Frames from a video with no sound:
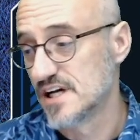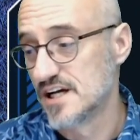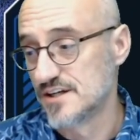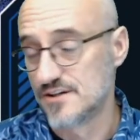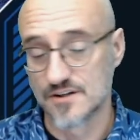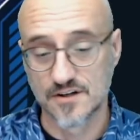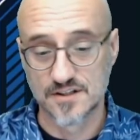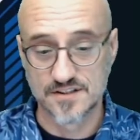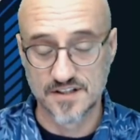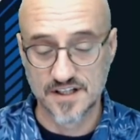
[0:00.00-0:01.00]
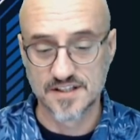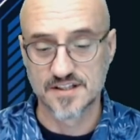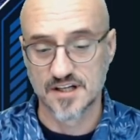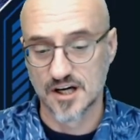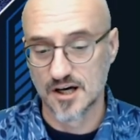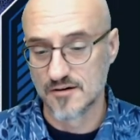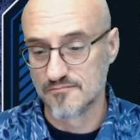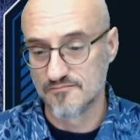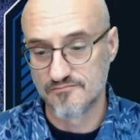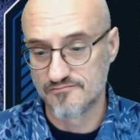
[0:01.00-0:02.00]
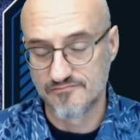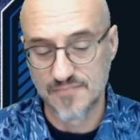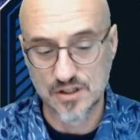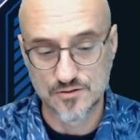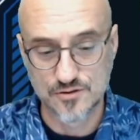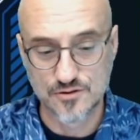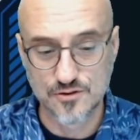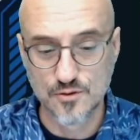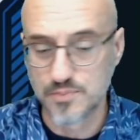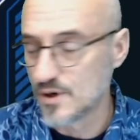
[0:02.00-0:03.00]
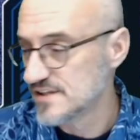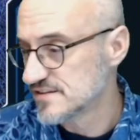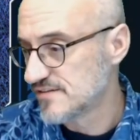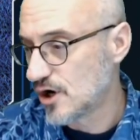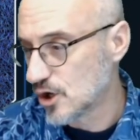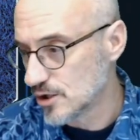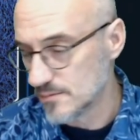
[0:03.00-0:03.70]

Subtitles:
and you're going to take, 2 points of harm.